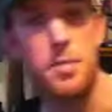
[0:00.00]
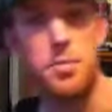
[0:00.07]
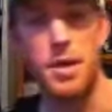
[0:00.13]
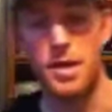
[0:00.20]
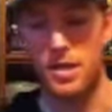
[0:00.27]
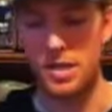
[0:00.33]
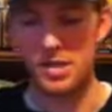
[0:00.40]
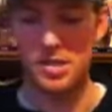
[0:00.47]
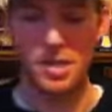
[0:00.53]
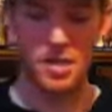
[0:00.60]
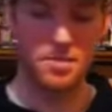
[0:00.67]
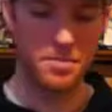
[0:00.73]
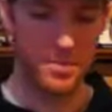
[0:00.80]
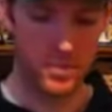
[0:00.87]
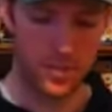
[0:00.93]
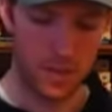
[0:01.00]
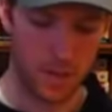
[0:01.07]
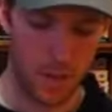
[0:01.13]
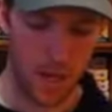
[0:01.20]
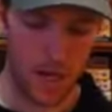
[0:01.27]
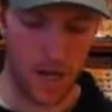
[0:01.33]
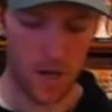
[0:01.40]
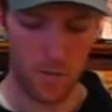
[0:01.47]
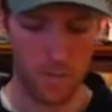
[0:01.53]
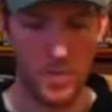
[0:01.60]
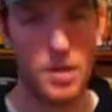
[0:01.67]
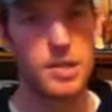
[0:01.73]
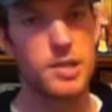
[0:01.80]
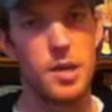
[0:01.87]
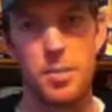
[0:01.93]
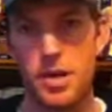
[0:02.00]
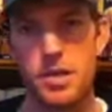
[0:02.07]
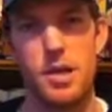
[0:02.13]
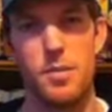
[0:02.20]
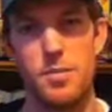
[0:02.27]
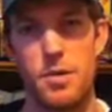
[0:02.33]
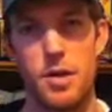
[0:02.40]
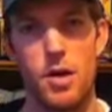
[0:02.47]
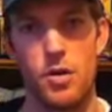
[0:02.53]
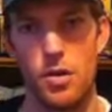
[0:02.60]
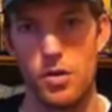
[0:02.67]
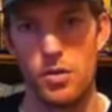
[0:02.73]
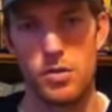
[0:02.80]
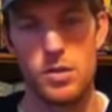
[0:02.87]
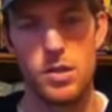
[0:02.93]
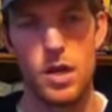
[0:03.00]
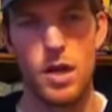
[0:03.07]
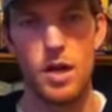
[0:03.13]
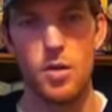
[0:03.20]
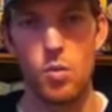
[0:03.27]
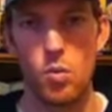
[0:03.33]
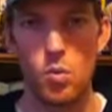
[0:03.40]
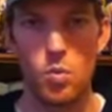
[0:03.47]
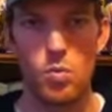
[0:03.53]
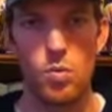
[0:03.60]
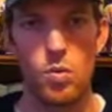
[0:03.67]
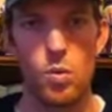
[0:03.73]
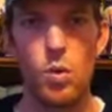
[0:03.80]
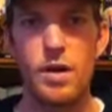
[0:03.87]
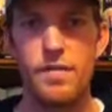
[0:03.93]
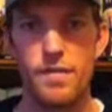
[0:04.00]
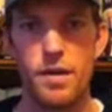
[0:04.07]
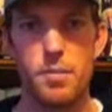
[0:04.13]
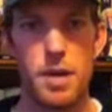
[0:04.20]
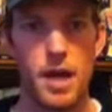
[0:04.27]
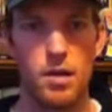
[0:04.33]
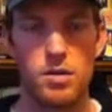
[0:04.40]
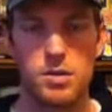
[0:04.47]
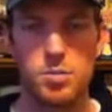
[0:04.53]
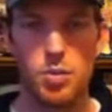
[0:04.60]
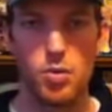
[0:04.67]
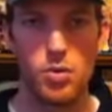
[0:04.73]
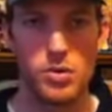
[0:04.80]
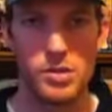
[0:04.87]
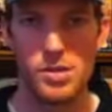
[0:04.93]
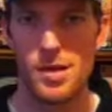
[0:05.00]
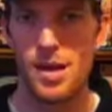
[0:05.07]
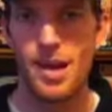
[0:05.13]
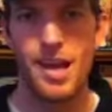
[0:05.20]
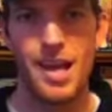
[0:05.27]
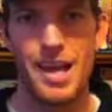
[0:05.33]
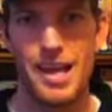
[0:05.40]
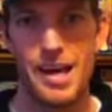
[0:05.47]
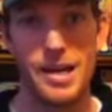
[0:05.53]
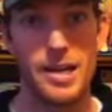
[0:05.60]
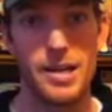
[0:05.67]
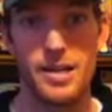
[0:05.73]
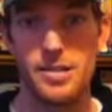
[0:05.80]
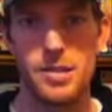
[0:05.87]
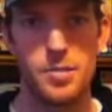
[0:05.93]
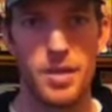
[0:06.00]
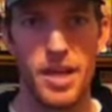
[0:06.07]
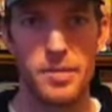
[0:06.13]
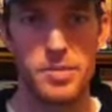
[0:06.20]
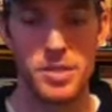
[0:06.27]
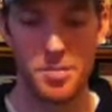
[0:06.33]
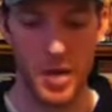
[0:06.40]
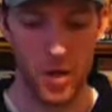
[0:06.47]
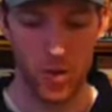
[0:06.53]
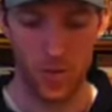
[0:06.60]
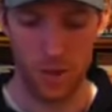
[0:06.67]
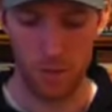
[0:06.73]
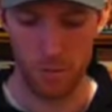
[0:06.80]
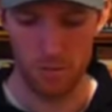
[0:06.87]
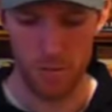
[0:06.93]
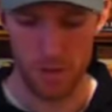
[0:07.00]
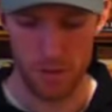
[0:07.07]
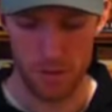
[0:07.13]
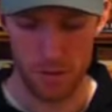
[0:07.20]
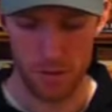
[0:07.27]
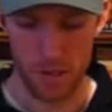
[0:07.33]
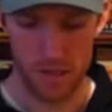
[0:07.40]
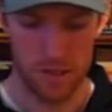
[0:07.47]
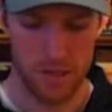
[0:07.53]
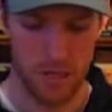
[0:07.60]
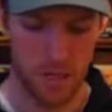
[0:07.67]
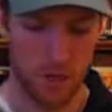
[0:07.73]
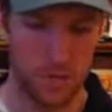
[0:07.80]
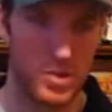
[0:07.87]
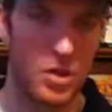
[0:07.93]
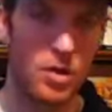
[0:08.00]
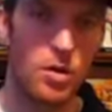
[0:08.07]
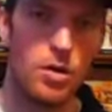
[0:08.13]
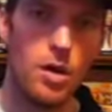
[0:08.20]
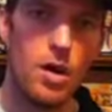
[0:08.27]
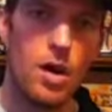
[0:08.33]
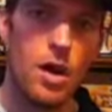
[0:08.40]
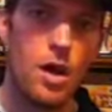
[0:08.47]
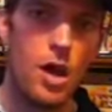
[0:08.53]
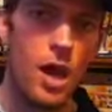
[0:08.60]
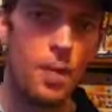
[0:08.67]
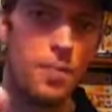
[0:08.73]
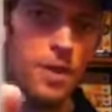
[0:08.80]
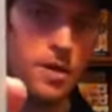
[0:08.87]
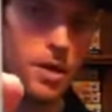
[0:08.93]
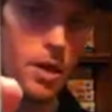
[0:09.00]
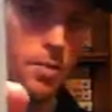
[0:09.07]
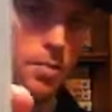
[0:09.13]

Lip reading: and picked these up because I picked up, those Wii Fit balance boards, and I needed some games to pair with them if I was going to try and sell them. So I picked